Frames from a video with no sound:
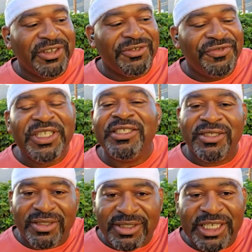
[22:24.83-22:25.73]

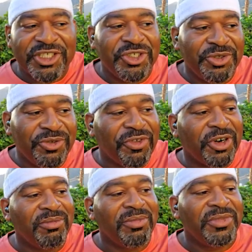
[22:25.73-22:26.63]
visas issued
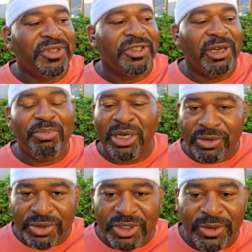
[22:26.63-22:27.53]
from a
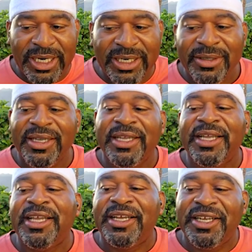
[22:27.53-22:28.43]
post, right?
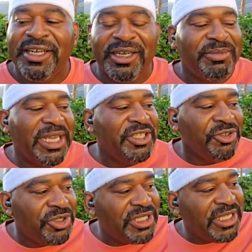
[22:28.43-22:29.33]
And
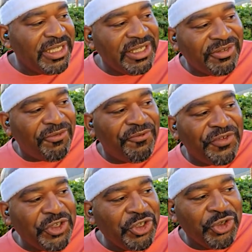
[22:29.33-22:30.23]
you see
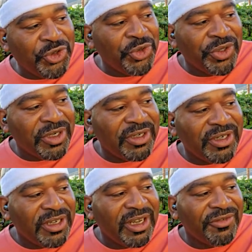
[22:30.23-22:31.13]
few
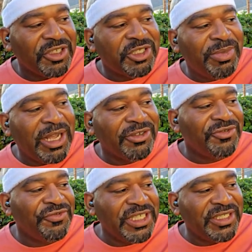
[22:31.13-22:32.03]
of the spouse
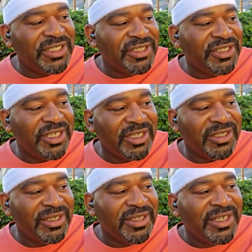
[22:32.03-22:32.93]
visas
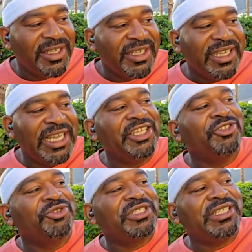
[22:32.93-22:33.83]
done, and
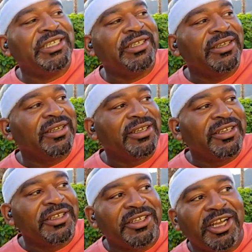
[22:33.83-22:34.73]
you see
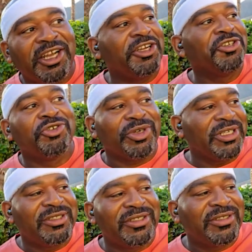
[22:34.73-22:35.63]

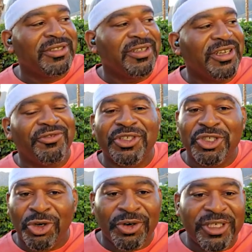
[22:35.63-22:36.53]
hundreds of the
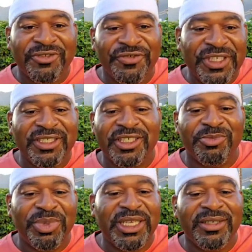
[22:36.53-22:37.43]
tourist visas
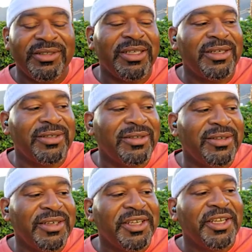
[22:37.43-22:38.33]
being done.
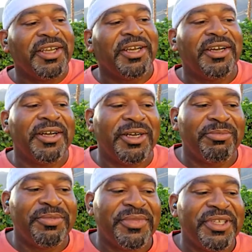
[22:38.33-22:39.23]

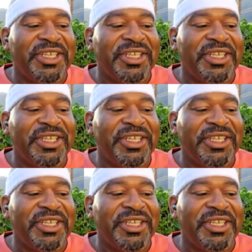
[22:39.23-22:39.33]
And